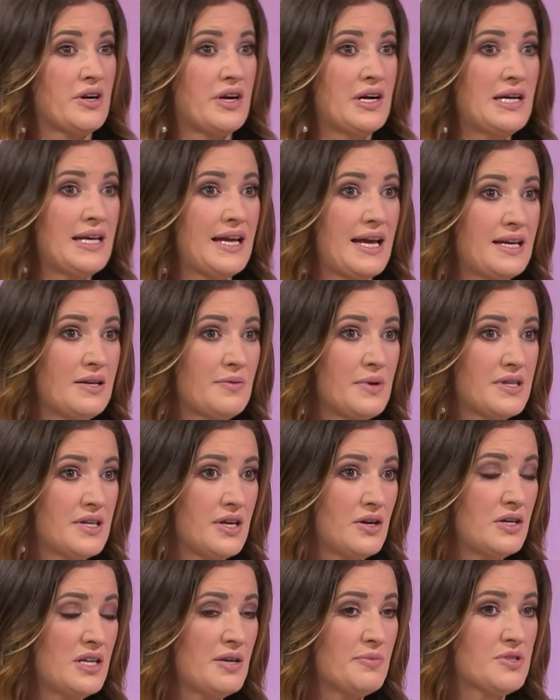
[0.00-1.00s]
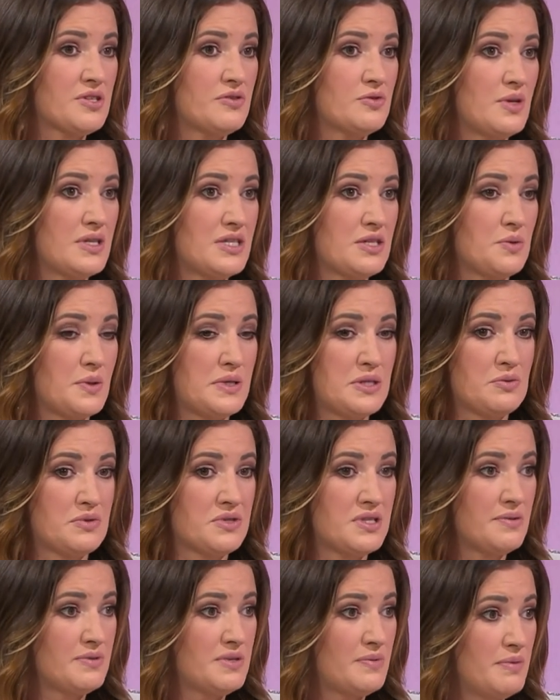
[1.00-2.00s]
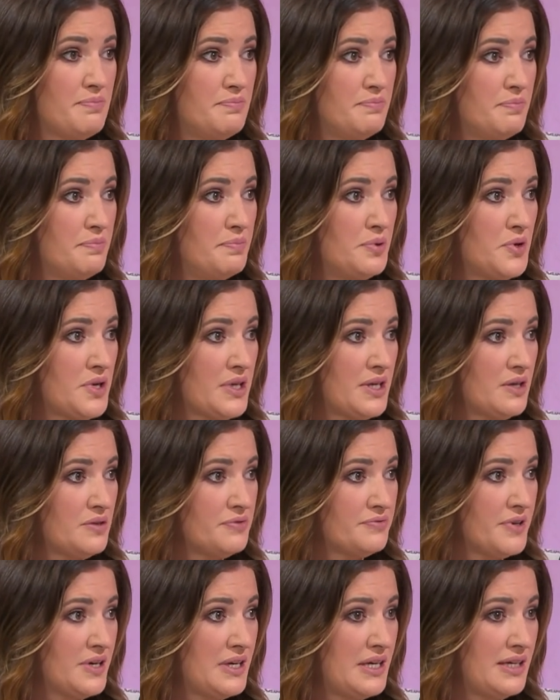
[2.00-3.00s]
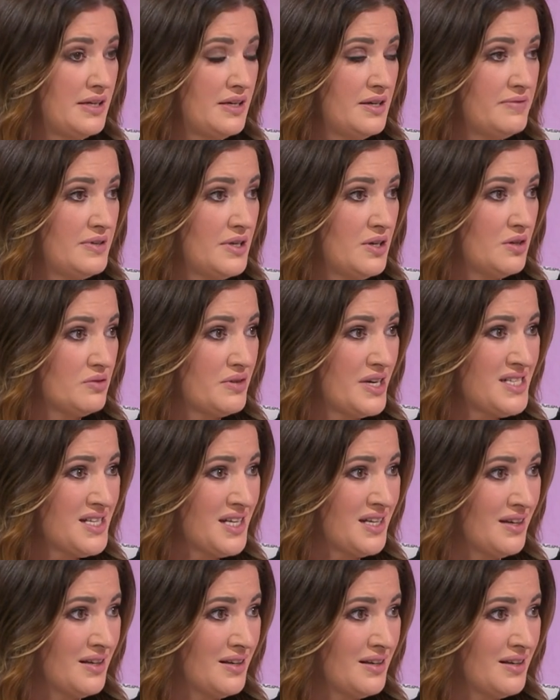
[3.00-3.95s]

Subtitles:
early anyway, the early months of 2021 seem to be booking out fairly lively already.